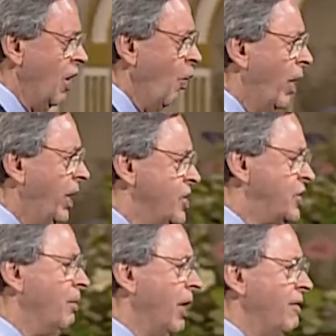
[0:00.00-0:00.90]
What is
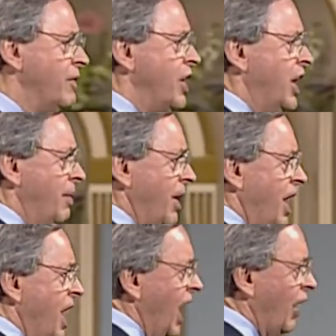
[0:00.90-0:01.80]
the believer's enemy?
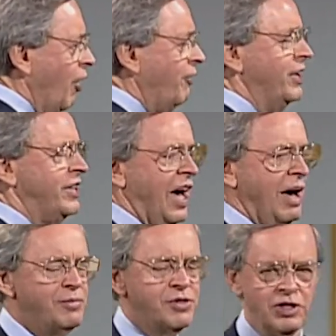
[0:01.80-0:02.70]
And
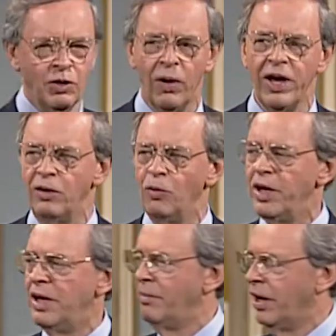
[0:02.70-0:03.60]
oftentimes, the way
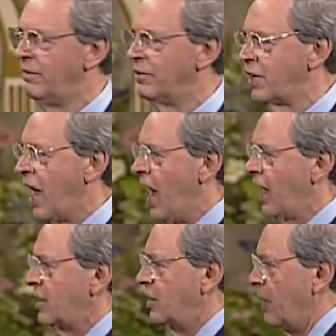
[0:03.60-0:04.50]
we believers
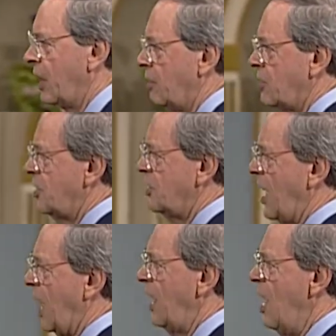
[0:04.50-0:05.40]
act and the way Christians
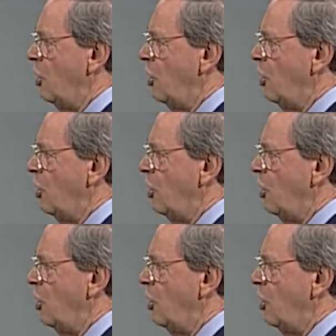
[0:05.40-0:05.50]
act,